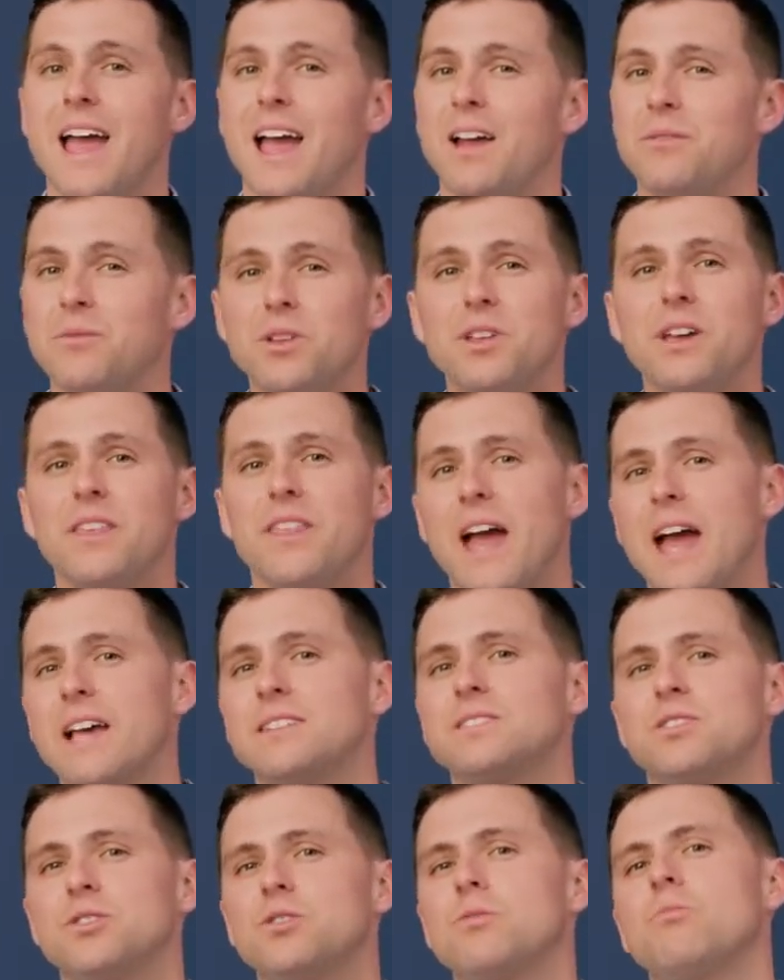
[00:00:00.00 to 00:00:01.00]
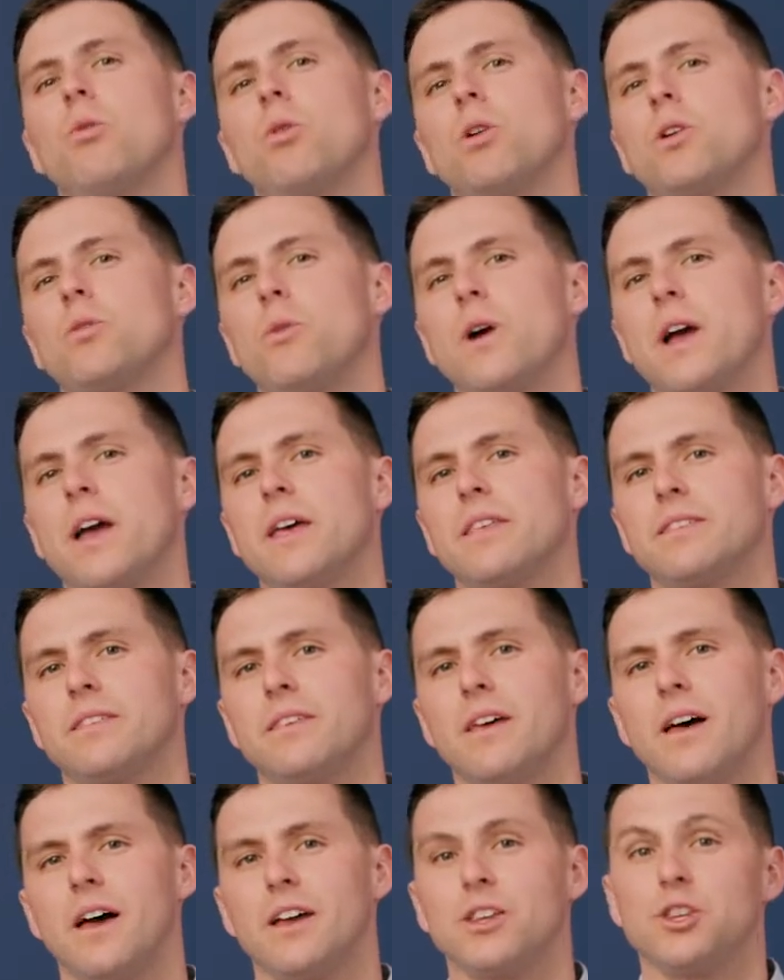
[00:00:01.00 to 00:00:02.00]
And really that has to do more with
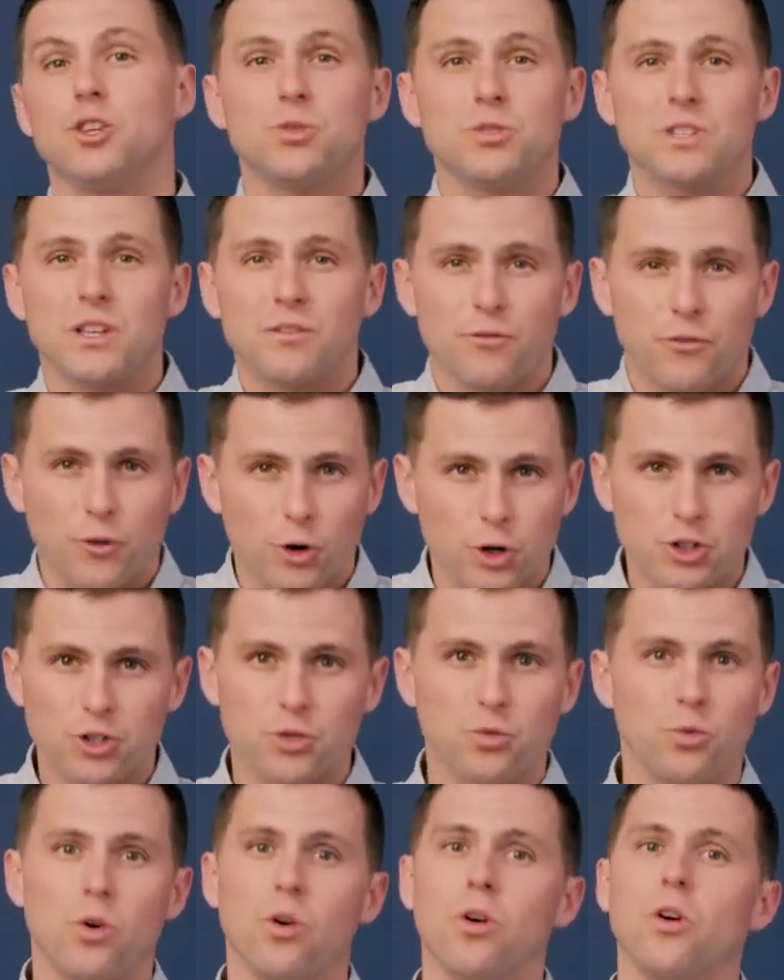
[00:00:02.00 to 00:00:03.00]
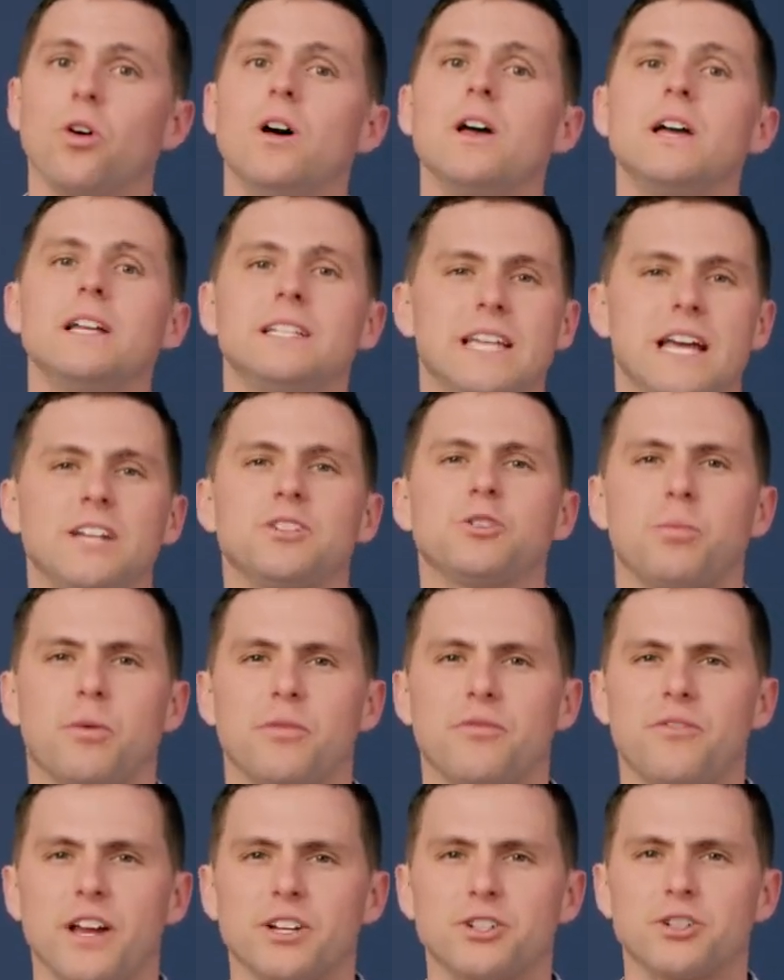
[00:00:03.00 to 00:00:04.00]
using virtual dental
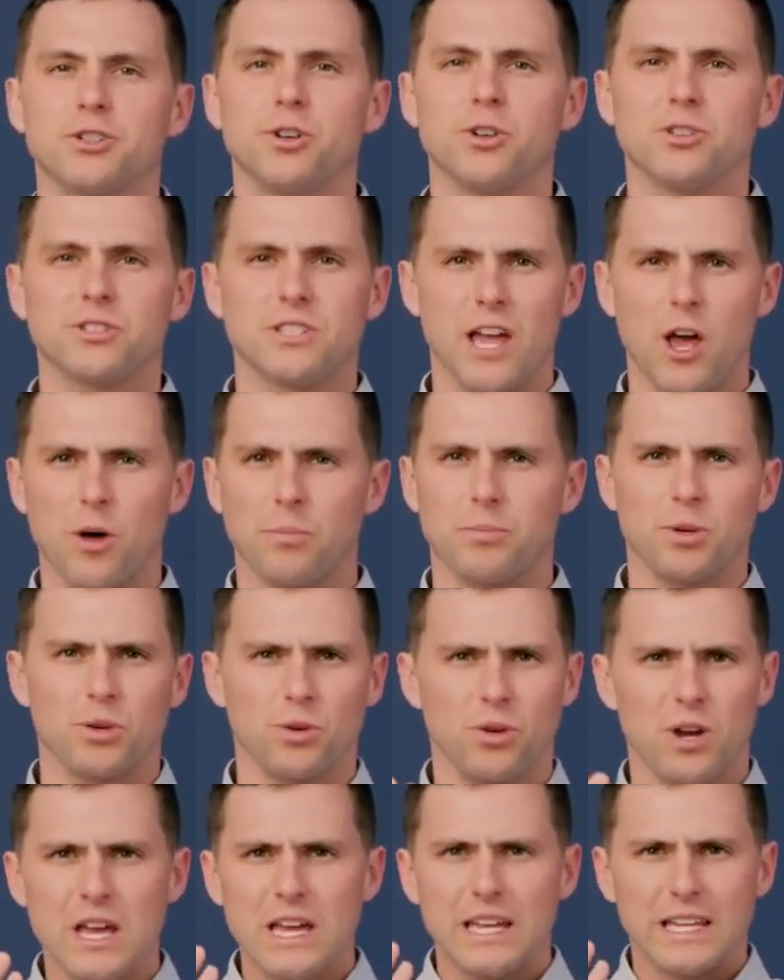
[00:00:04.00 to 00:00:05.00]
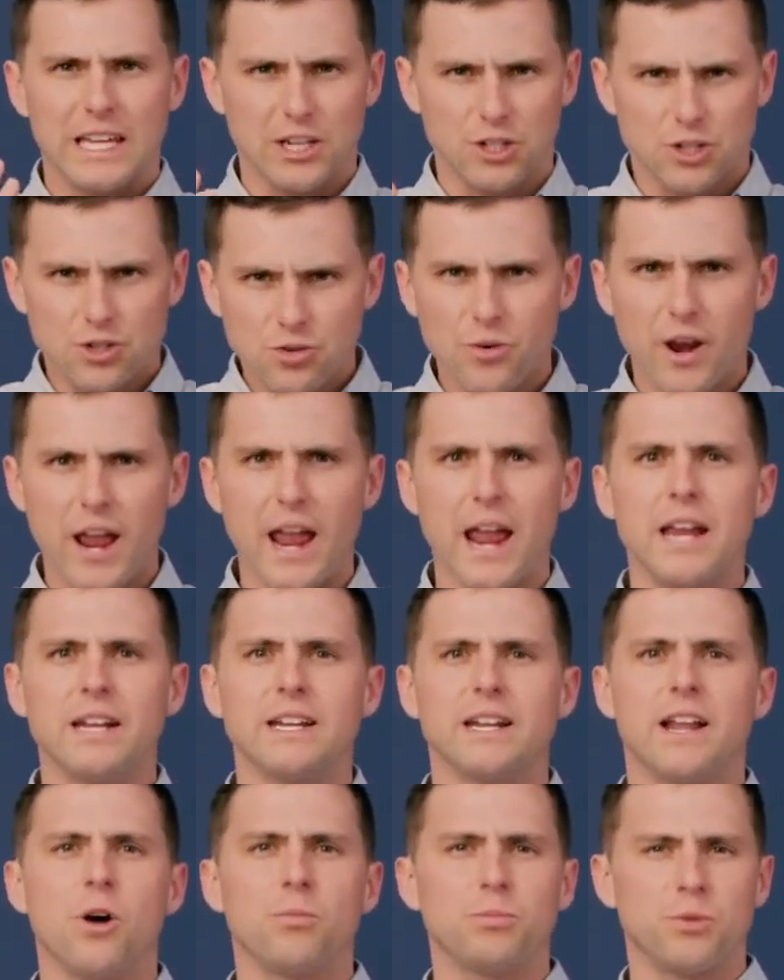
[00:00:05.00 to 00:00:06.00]
professionals to help you get
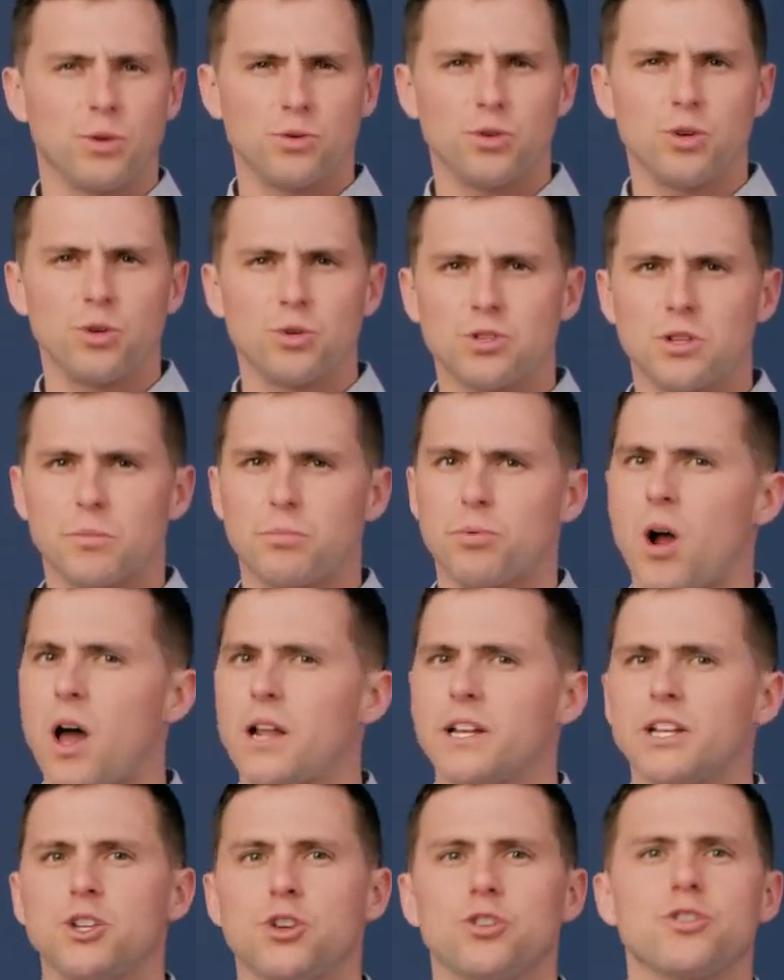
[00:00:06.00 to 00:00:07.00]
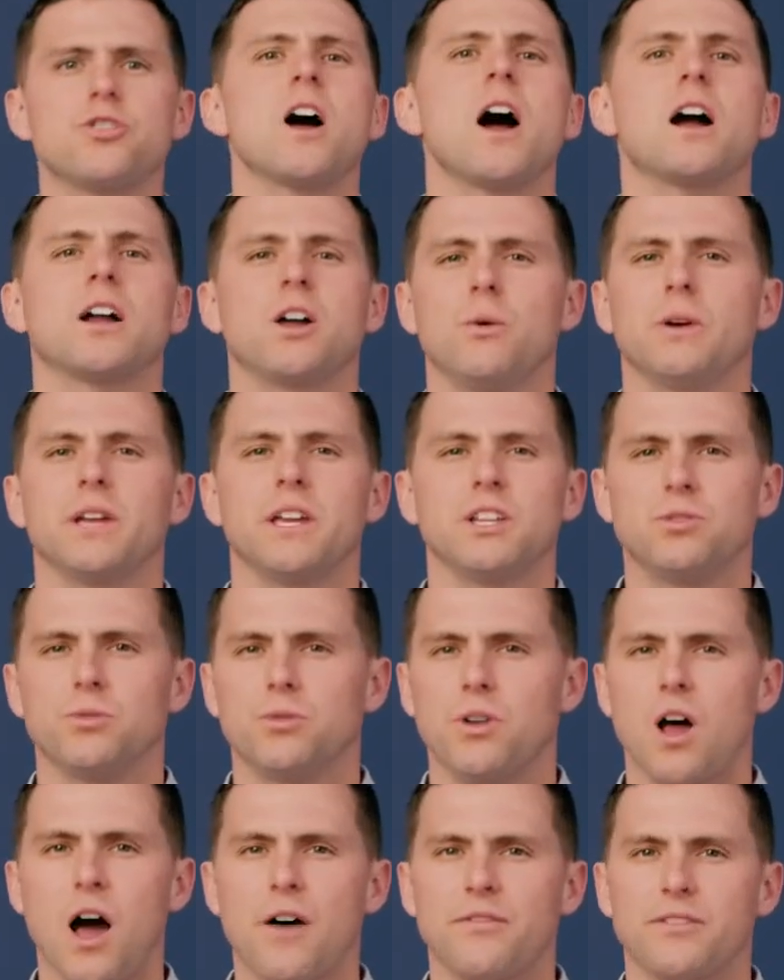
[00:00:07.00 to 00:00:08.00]
trained and help you use the product. You're not going into
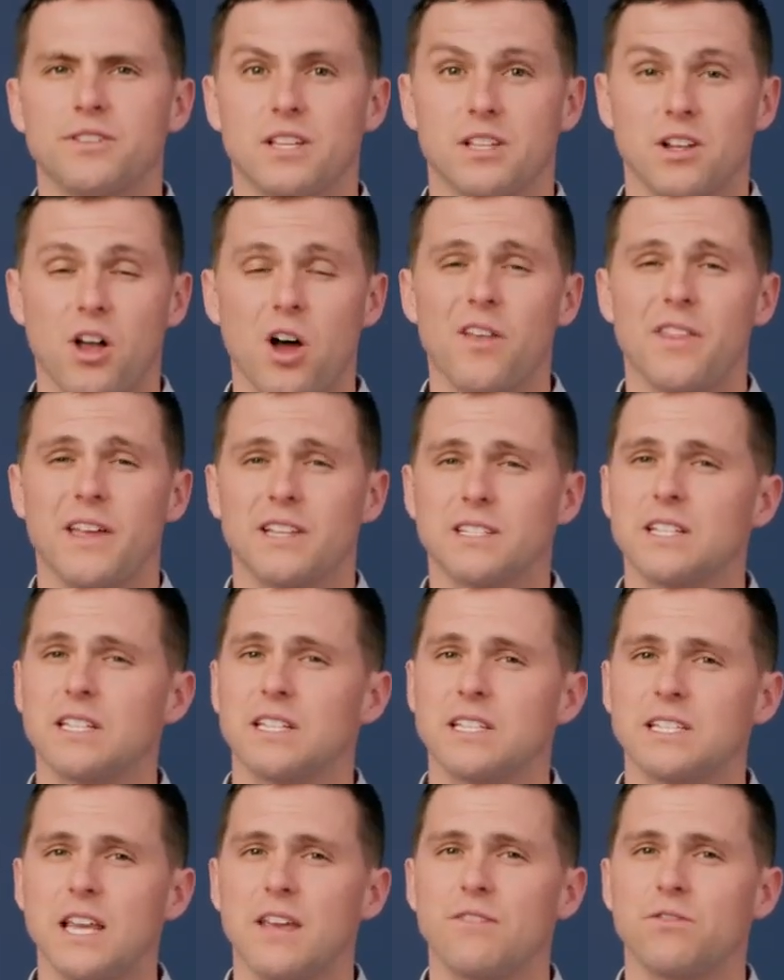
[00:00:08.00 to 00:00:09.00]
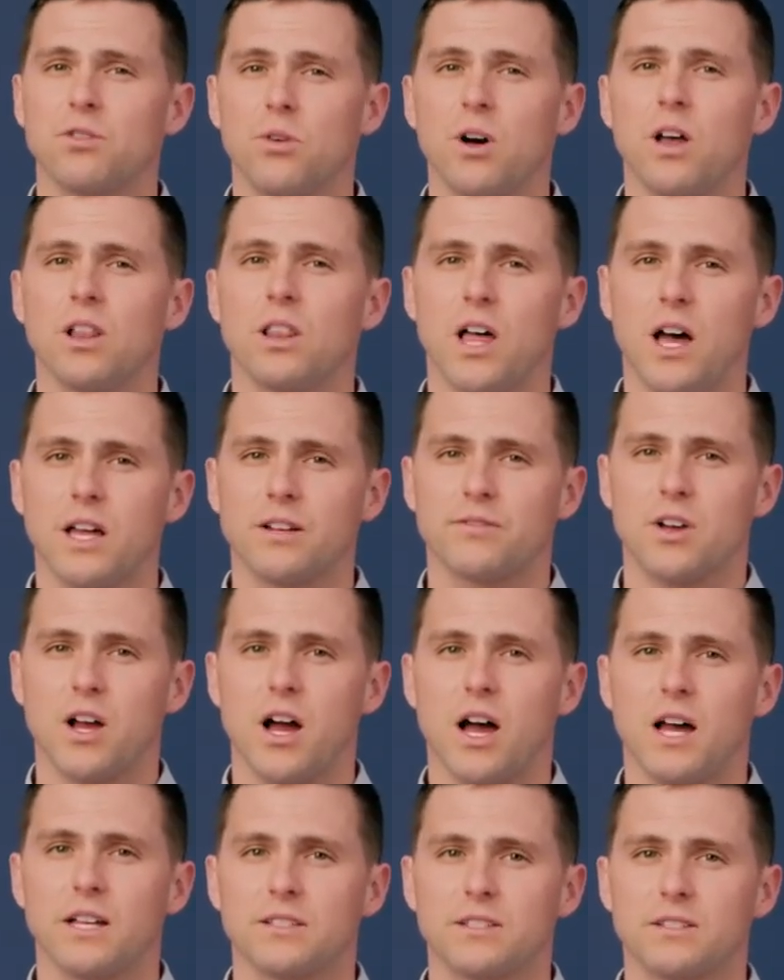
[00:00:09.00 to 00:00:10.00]
an office at all, and that's gonna save you a lot of
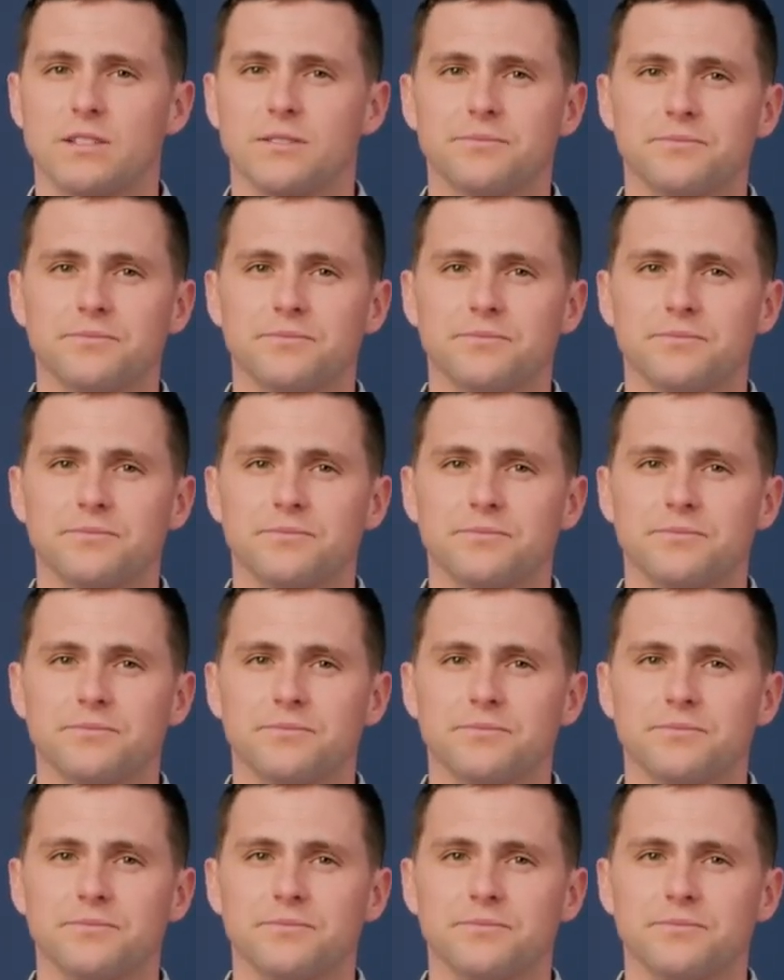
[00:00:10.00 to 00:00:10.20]
costs.